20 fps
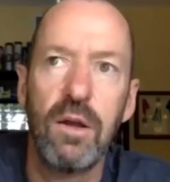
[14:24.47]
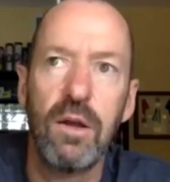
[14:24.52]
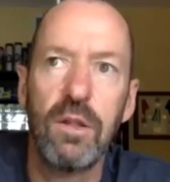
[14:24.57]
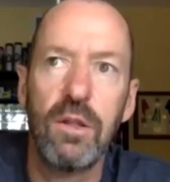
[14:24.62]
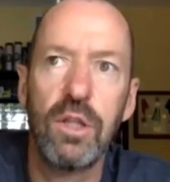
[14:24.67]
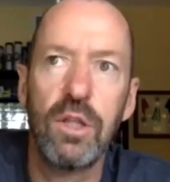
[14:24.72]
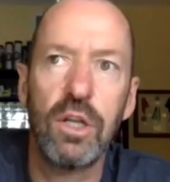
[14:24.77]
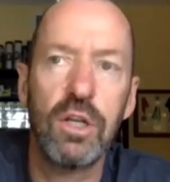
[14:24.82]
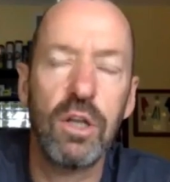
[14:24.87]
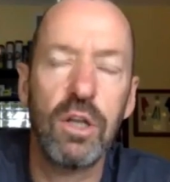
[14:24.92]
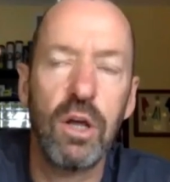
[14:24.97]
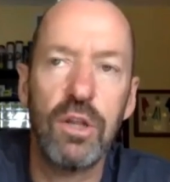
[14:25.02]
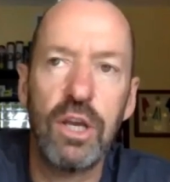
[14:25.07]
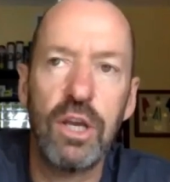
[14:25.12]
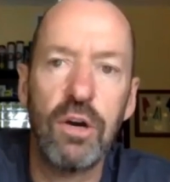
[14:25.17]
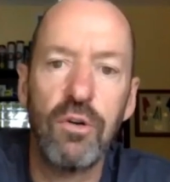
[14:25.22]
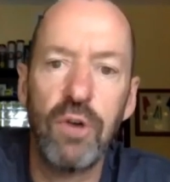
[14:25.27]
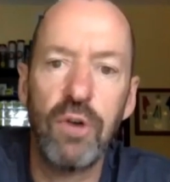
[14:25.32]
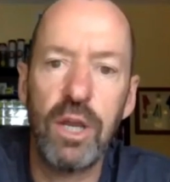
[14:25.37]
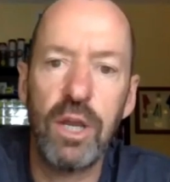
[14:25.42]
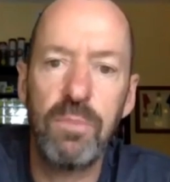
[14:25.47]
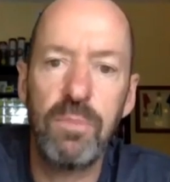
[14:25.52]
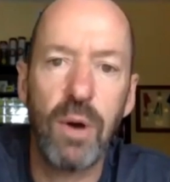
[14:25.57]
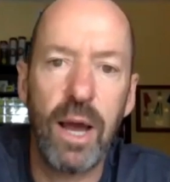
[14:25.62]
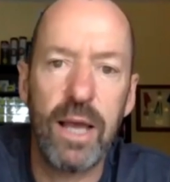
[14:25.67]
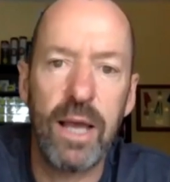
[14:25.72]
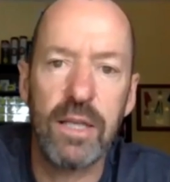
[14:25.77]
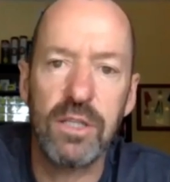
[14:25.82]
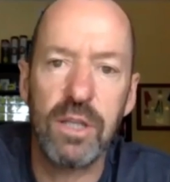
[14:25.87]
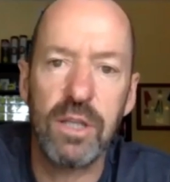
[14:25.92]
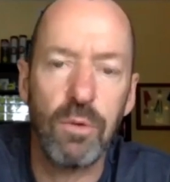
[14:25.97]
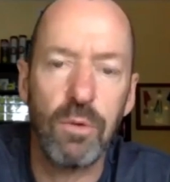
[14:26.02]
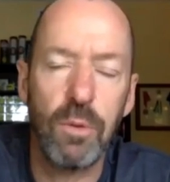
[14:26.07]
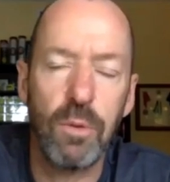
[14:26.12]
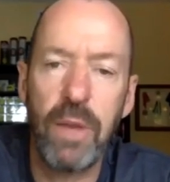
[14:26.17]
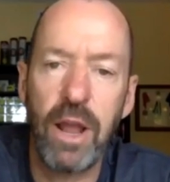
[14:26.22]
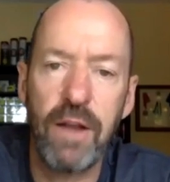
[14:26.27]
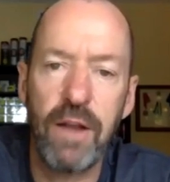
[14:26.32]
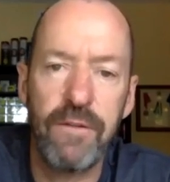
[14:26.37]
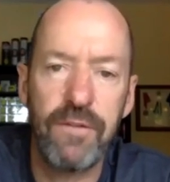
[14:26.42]
the the elite players that will
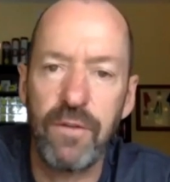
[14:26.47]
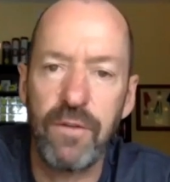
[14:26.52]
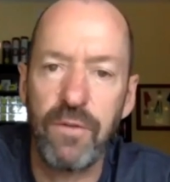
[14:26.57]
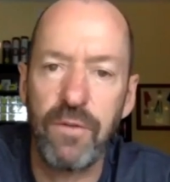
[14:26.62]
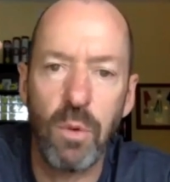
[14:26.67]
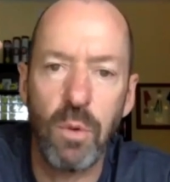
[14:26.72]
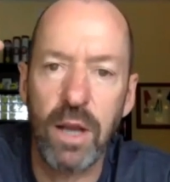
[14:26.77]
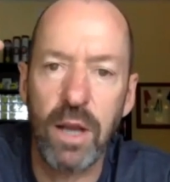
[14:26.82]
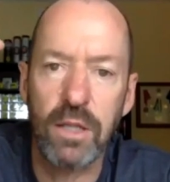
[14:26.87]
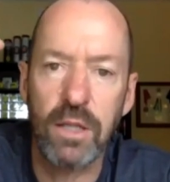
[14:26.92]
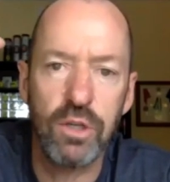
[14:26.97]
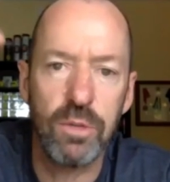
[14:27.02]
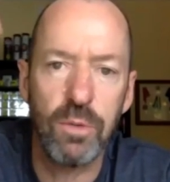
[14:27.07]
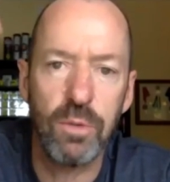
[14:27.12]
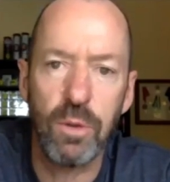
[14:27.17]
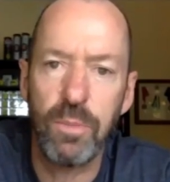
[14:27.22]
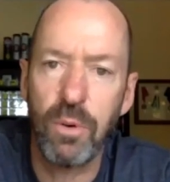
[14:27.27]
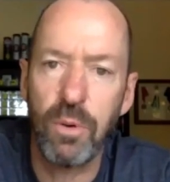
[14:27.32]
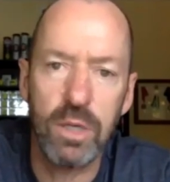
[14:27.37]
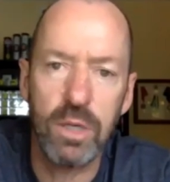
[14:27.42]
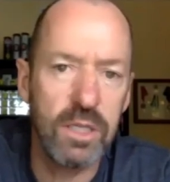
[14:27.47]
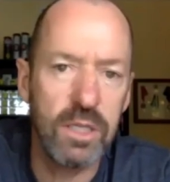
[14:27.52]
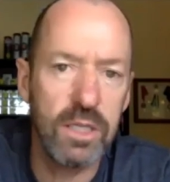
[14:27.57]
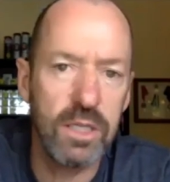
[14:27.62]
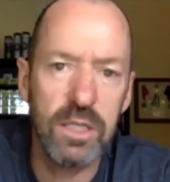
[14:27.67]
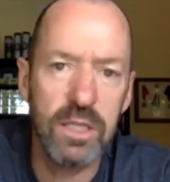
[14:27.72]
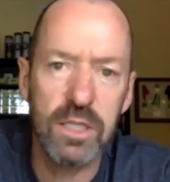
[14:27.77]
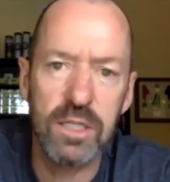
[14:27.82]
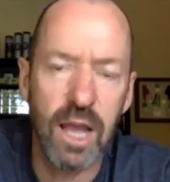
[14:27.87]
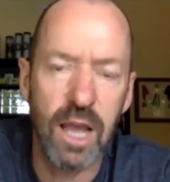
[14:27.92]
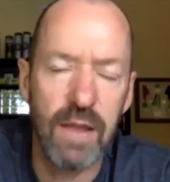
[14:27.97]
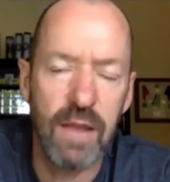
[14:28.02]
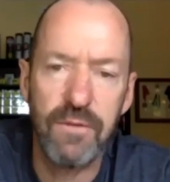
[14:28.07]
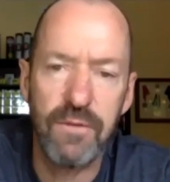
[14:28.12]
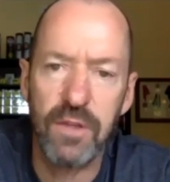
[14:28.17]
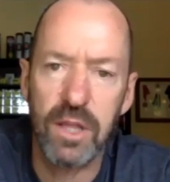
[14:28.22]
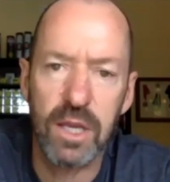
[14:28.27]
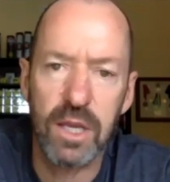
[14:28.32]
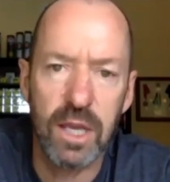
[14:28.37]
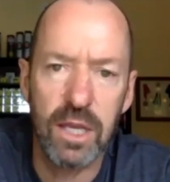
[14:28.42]
benefit for one or two more points. It's the same for the
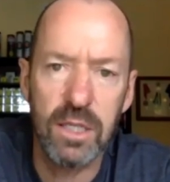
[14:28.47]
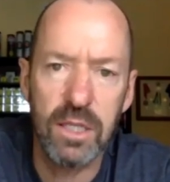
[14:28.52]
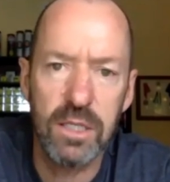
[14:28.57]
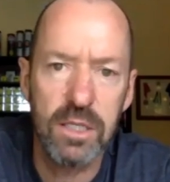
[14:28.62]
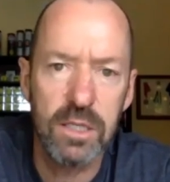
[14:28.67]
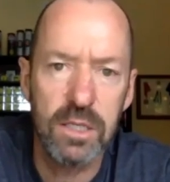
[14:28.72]
kids.